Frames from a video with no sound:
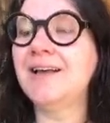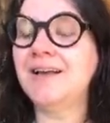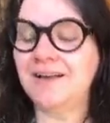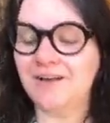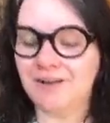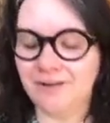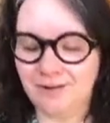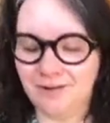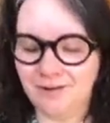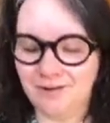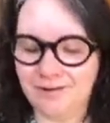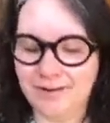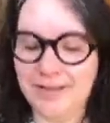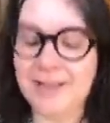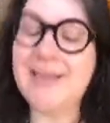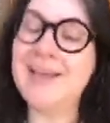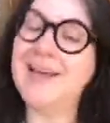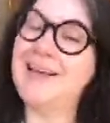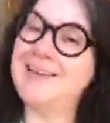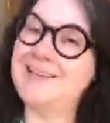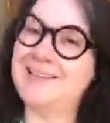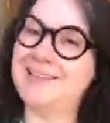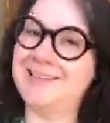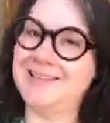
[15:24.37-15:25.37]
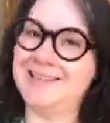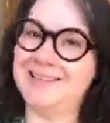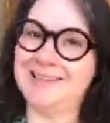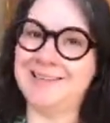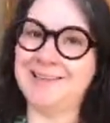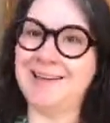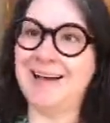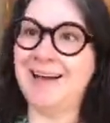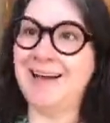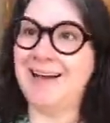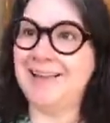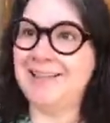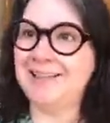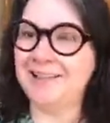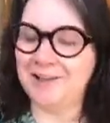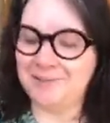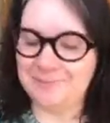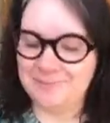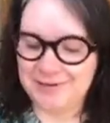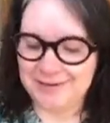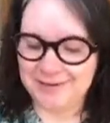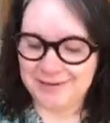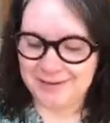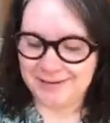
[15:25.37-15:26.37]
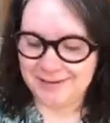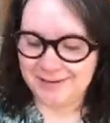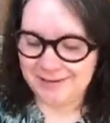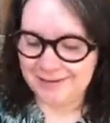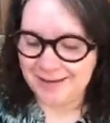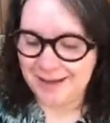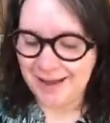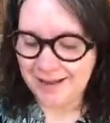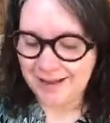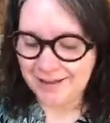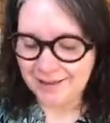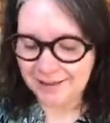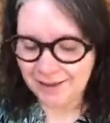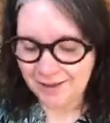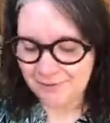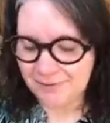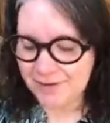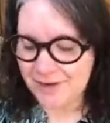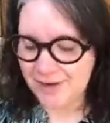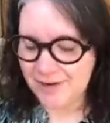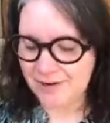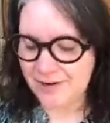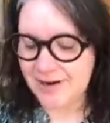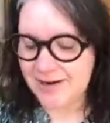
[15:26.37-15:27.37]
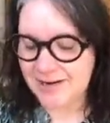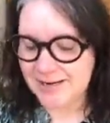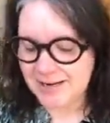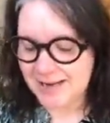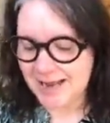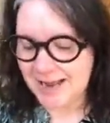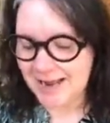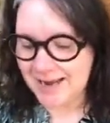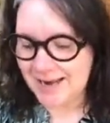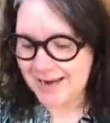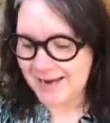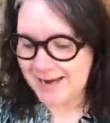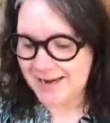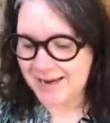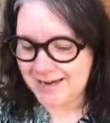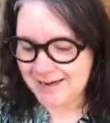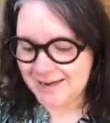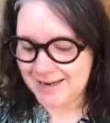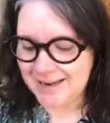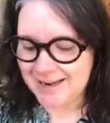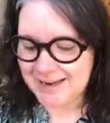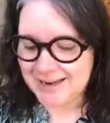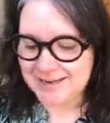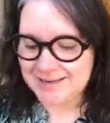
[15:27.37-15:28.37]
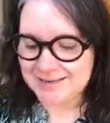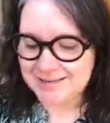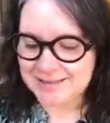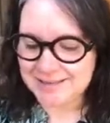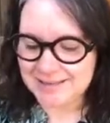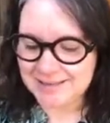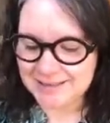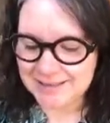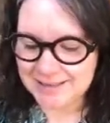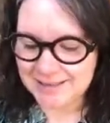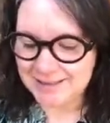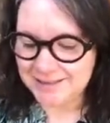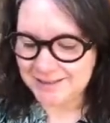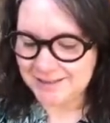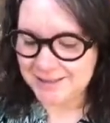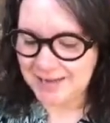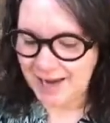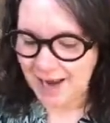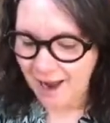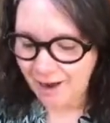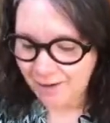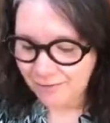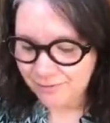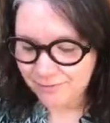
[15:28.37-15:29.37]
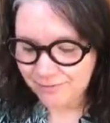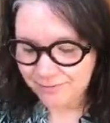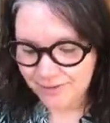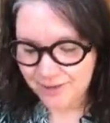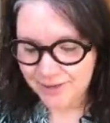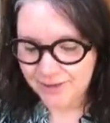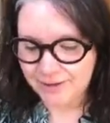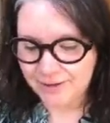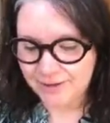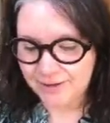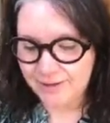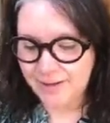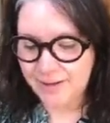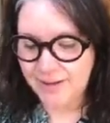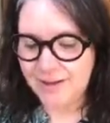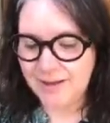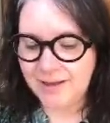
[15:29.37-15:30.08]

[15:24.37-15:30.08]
Oh, yes. I love it. I love it here. It is this little town feel,